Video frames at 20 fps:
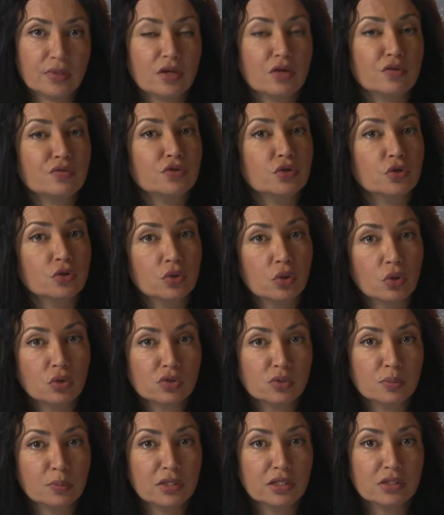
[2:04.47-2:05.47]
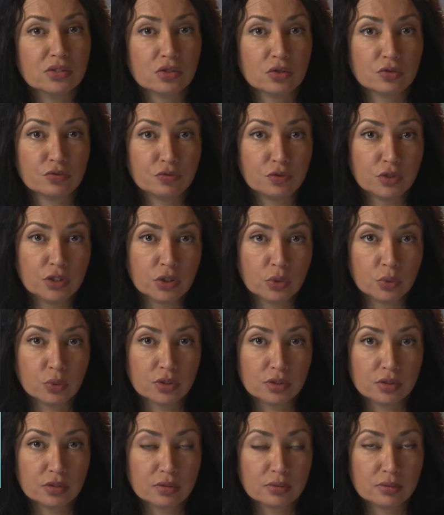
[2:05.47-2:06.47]
If your nosebleeds are
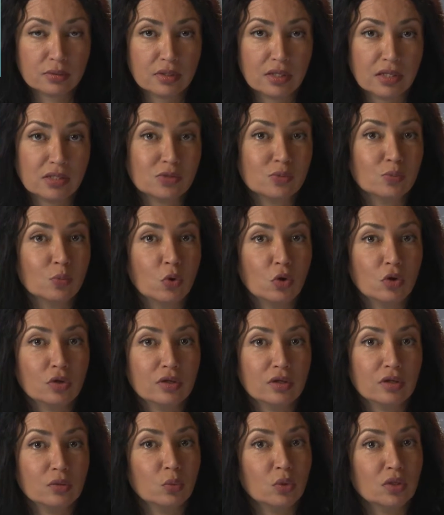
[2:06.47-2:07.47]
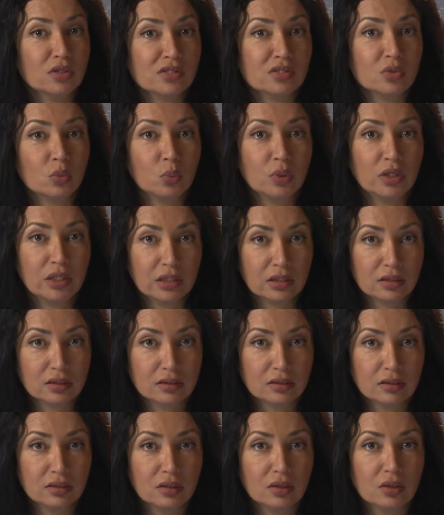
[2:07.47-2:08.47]
frequent, that's more than once a week,
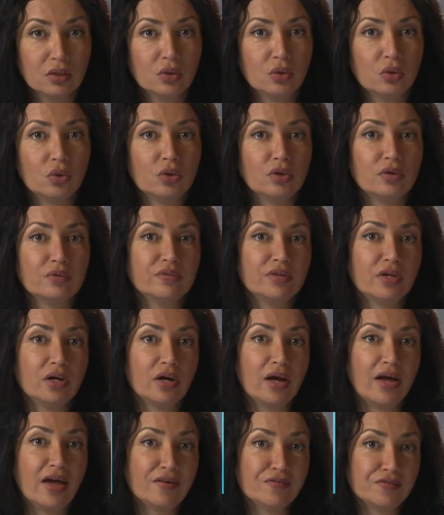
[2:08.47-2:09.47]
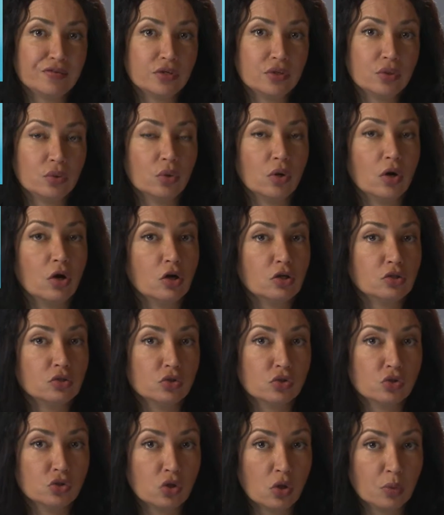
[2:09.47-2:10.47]
or if they are heavy or hard
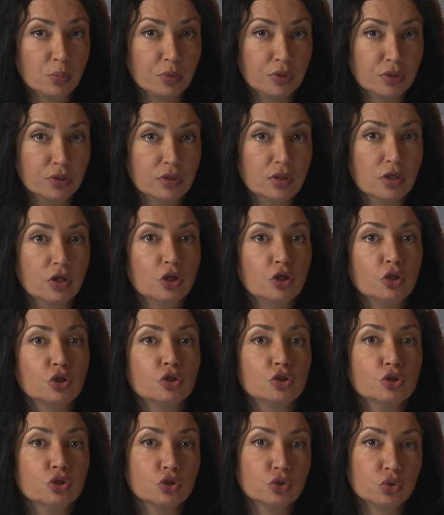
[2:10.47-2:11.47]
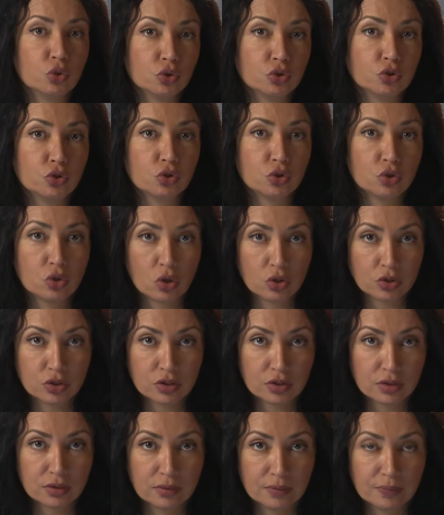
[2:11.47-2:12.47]
to stop, you should talk to your
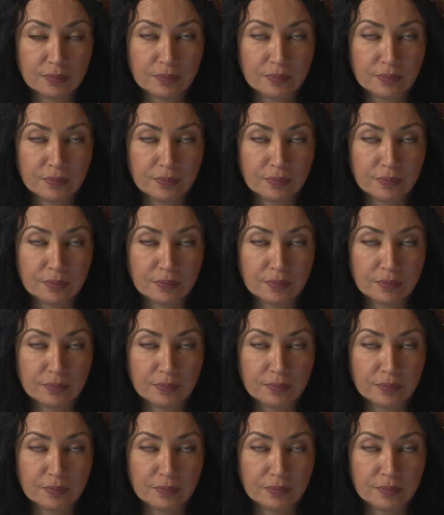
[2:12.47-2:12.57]
doctor.